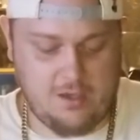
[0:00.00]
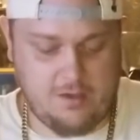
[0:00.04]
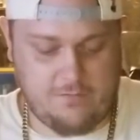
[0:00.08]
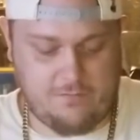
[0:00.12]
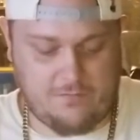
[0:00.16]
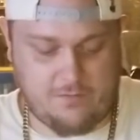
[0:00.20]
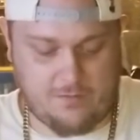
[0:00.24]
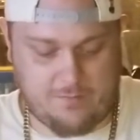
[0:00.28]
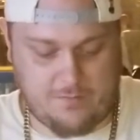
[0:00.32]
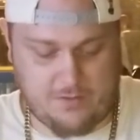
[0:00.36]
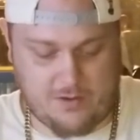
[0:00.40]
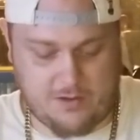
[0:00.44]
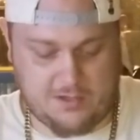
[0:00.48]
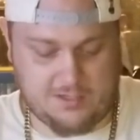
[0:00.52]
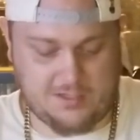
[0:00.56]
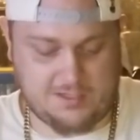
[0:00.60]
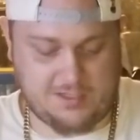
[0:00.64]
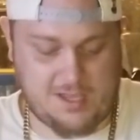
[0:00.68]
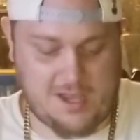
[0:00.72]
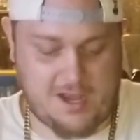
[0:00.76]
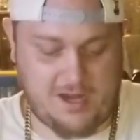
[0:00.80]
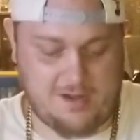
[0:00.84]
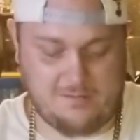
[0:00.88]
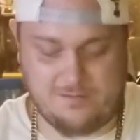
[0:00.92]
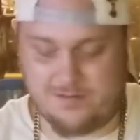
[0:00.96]
for
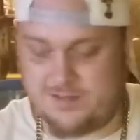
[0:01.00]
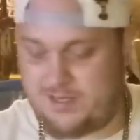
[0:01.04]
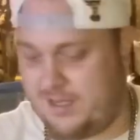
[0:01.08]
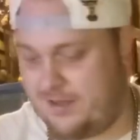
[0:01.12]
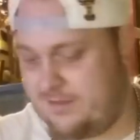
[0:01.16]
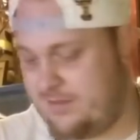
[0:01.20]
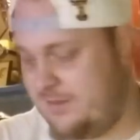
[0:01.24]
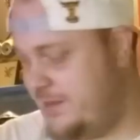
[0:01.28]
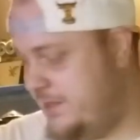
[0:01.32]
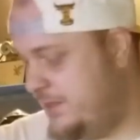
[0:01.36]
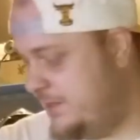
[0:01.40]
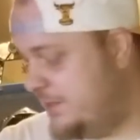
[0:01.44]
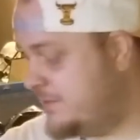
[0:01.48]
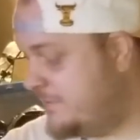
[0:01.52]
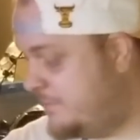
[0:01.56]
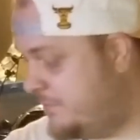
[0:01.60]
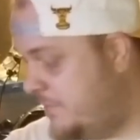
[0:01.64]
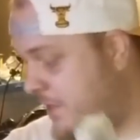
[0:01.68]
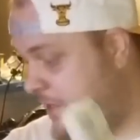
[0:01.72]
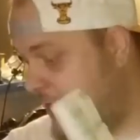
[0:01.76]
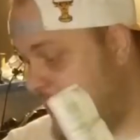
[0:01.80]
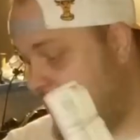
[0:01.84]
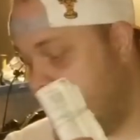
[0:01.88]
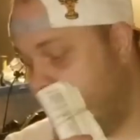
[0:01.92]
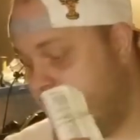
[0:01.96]
personal items like this,
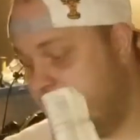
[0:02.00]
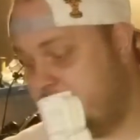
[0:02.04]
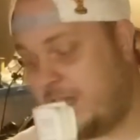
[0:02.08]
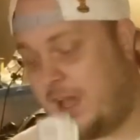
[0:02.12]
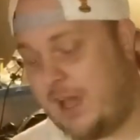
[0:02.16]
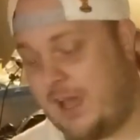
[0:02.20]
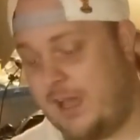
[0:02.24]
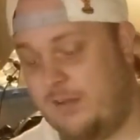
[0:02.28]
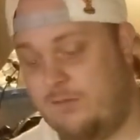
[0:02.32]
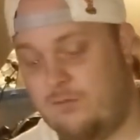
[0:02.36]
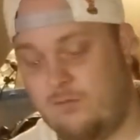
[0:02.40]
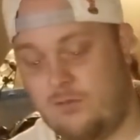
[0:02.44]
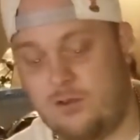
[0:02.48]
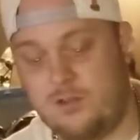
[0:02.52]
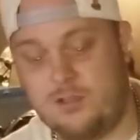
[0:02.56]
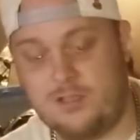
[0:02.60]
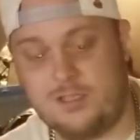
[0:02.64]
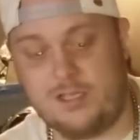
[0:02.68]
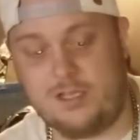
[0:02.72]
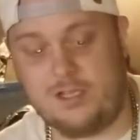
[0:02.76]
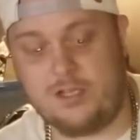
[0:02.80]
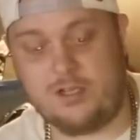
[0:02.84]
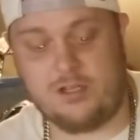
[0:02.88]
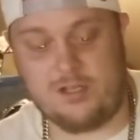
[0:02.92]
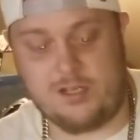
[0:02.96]
because I
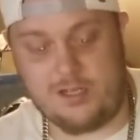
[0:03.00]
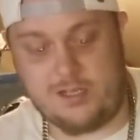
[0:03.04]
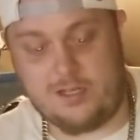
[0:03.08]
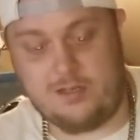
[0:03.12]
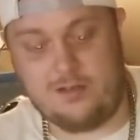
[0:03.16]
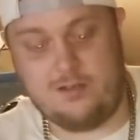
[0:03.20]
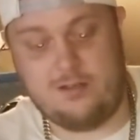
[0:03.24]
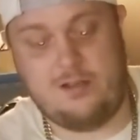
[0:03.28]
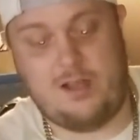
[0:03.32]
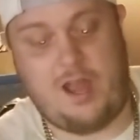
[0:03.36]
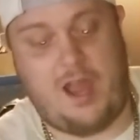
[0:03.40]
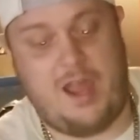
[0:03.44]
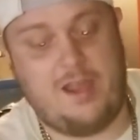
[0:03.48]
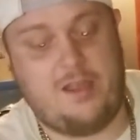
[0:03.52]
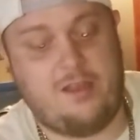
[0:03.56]
really couldn't, I